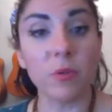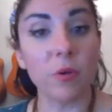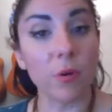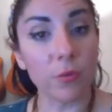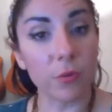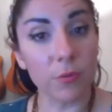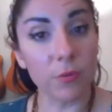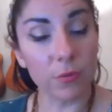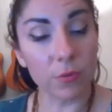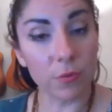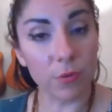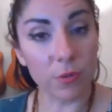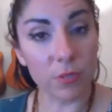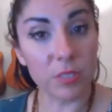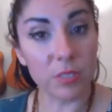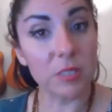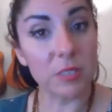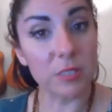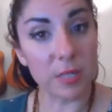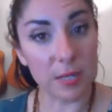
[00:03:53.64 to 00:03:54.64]
Although the
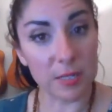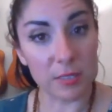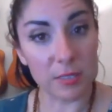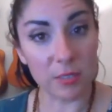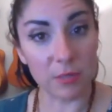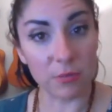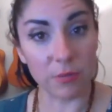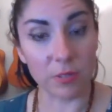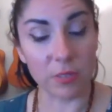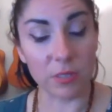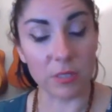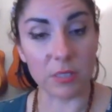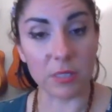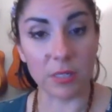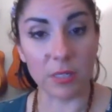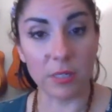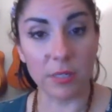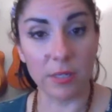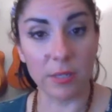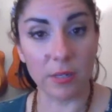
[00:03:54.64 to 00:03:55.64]
course is asynchronous,
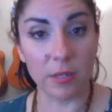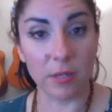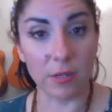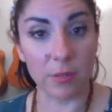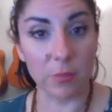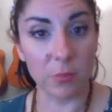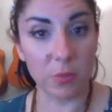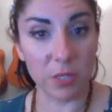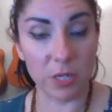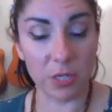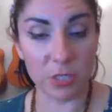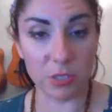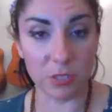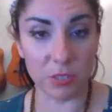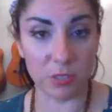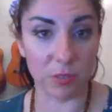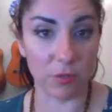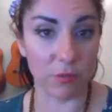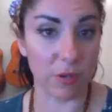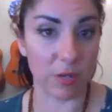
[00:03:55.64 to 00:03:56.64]
I think communication
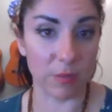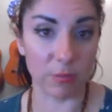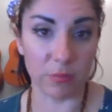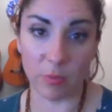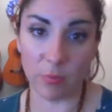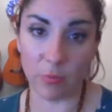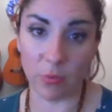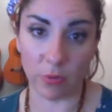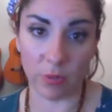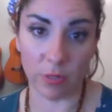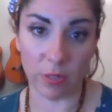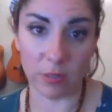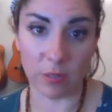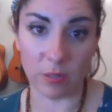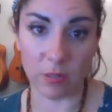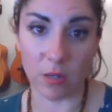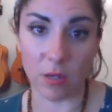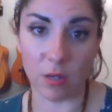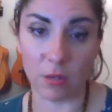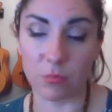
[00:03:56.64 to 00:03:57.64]
is incredibly
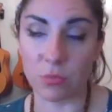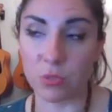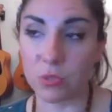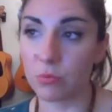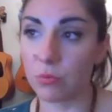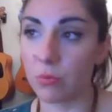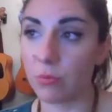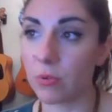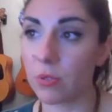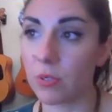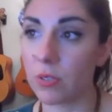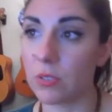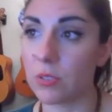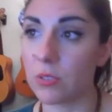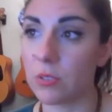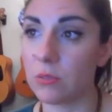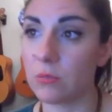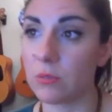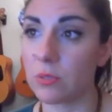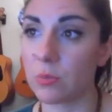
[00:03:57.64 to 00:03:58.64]
important. So what we're going to
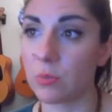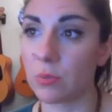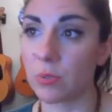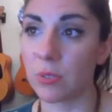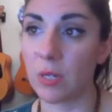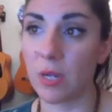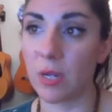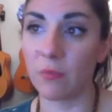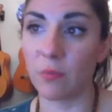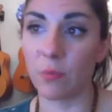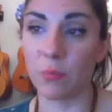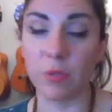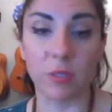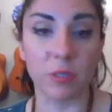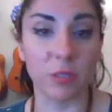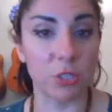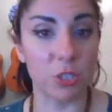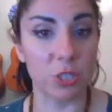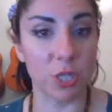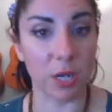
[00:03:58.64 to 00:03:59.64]
do is we're going to have a
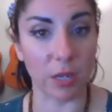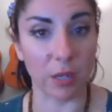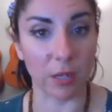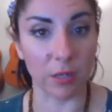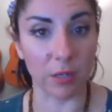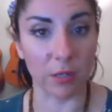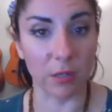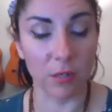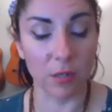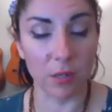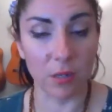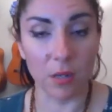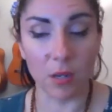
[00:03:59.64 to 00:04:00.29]
weekly check-in.